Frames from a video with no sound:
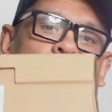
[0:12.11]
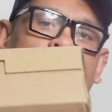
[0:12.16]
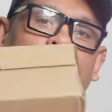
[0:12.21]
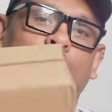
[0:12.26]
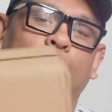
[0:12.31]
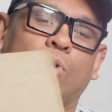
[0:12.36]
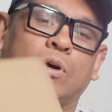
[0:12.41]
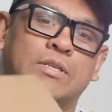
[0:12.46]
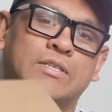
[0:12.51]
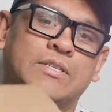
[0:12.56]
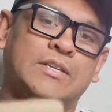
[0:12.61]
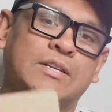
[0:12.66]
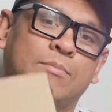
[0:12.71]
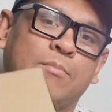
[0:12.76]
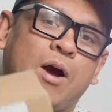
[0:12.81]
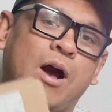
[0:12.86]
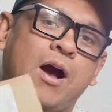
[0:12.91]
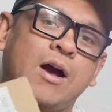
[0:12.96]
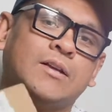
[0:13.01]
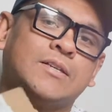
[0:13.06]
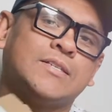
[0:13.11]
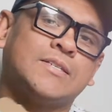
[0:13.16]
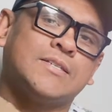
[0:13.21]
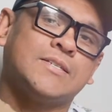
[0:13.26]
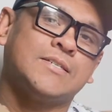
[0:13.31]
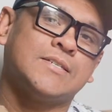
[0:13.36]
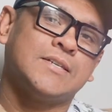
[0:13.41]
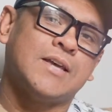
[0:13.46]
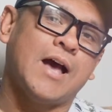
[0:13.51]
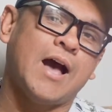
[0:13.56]
What's in the
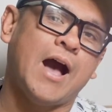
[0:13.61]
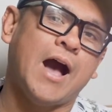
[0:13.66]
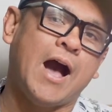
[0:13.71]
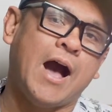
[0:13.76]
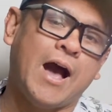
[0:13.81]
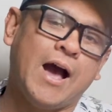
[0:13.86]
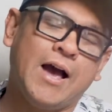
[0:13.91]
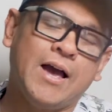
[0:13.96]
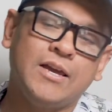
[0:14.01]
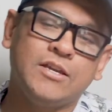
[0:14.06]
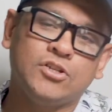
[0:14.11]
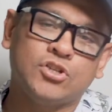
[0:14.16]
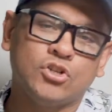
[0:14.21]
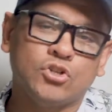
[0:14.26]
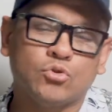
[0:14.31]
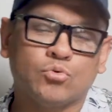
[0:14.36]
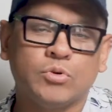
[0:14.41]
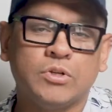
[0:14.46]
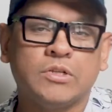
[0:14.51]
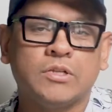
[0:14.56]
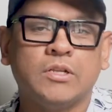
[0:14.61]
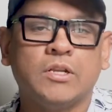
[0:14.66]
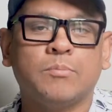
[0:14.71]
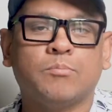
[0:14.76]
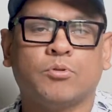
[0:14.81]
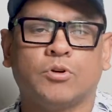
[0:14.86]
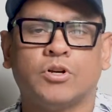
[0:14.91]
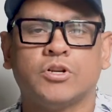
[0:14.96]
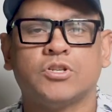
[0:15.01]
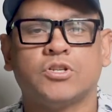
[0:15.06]
box? I just recently
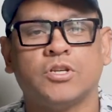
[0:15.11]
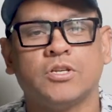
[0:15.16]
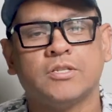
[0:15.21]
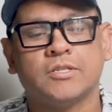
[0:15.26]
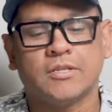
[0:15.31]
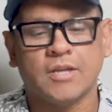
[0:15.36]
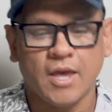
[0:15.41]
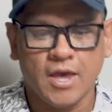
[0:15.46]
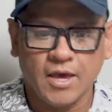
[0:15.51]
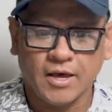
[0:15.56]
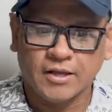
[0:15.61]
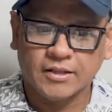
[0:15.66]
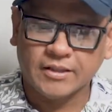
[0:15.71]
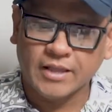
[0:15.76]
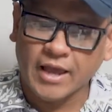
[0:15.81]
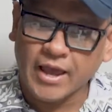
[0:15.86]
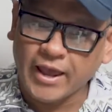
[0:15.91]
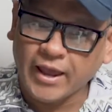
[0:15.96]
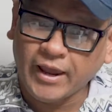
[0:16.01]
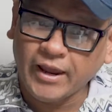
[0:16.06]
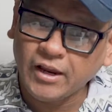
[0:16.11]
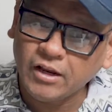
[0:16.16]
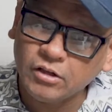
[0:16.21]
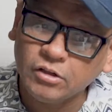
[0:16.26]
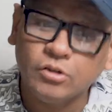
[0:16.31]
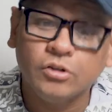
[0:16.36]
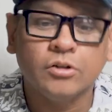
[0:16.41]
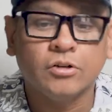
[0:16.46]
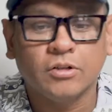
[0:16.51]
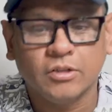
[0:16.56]
purchased the
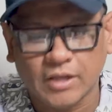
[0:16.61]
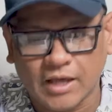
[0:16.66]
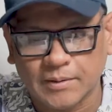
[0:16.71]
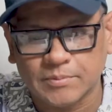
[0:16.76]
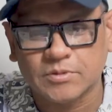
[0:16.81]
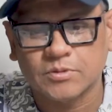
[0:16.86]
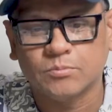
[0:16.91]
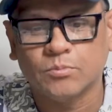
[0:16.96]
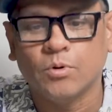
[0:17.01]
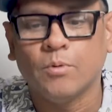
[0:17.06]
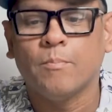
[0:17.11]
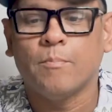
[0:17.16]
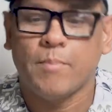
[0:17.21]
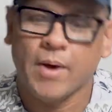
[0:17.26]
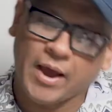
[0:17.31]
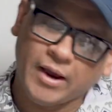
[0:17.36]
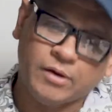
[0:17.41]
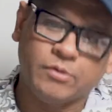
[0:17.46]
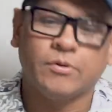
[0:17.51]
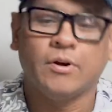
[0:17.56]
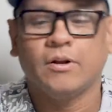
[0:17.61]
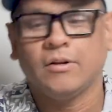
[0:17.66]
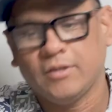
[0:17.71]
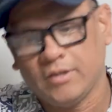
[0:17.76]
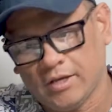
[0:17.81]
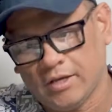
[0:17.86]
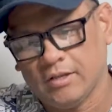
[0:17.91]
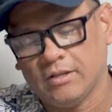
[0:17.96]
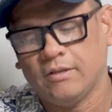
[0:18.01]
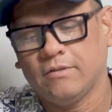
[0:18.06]
Angler Collapsible Background
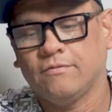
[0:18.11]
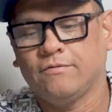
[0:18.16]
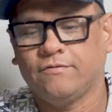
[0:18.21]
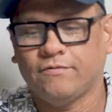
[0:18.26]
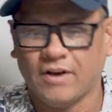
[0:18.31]
Kit,